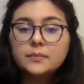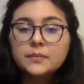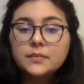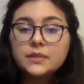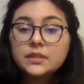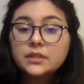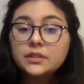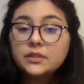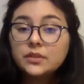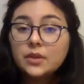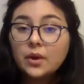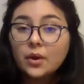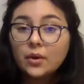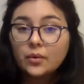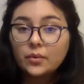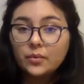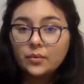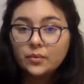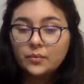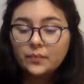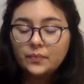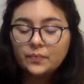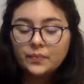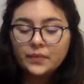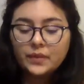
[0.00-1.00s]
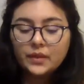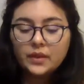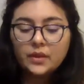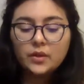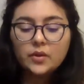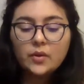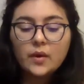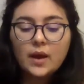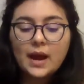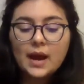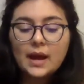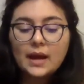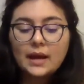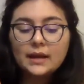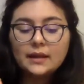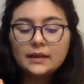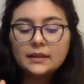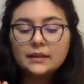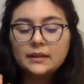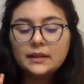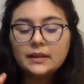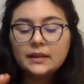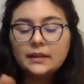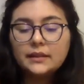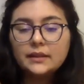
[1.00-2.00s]
snow, you know,
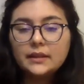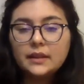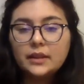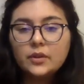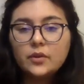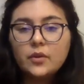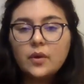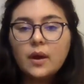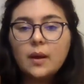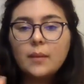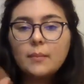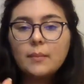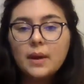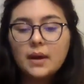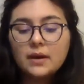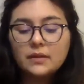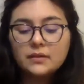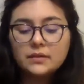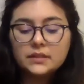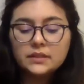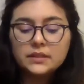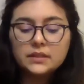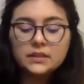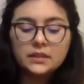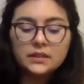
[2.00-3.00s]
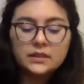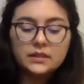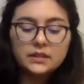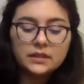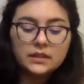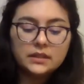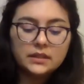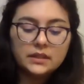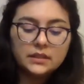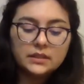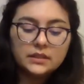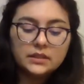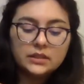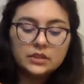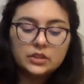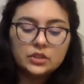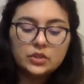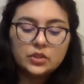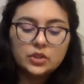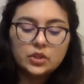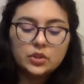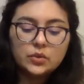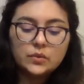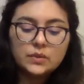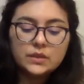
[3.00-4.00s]
add in little amounts so
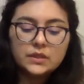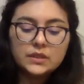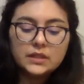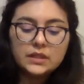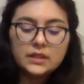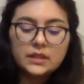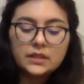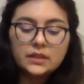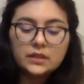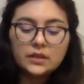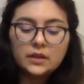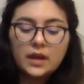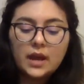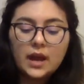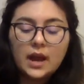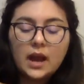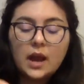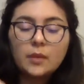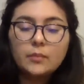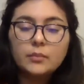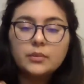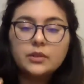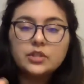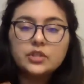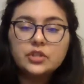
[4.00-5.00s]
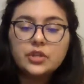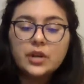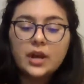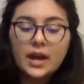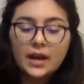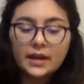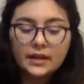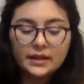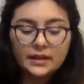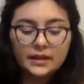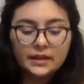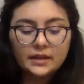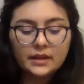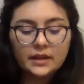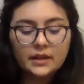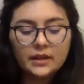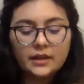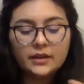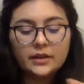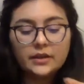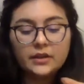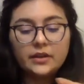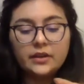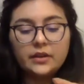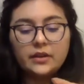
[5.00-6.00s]
you see how much you're adding,
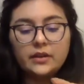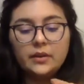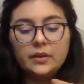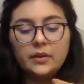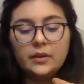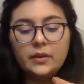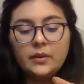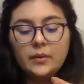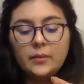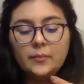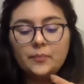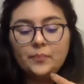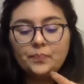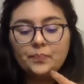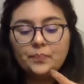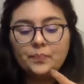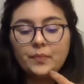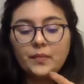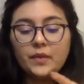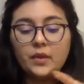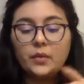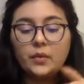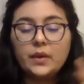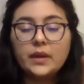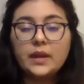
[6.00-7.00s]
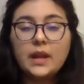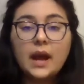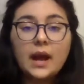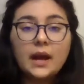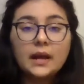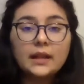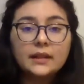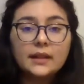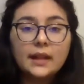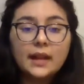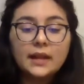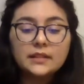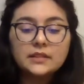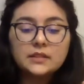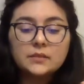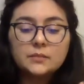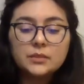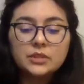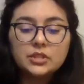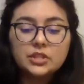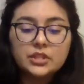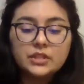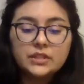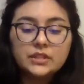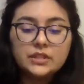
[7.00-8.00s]
and you can add as
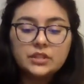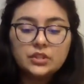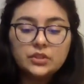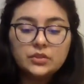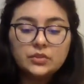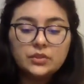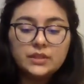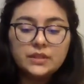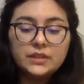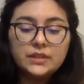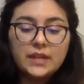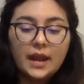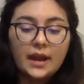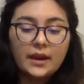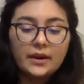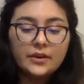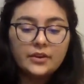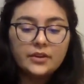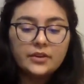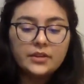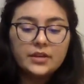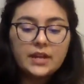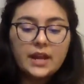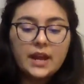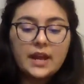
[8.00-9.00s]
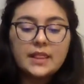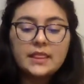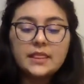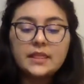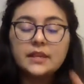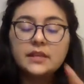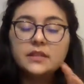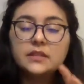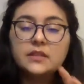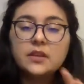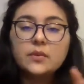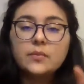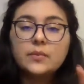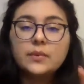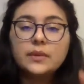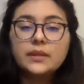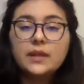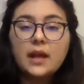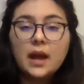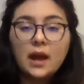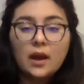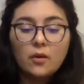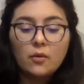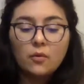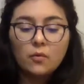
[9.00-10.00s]
much as you desired. And these are
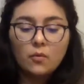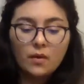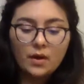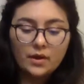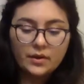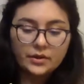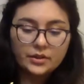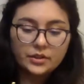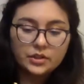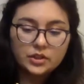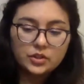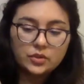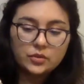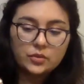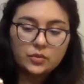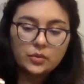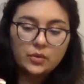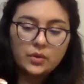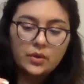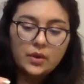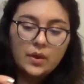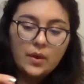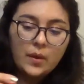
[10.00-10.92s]
without water, so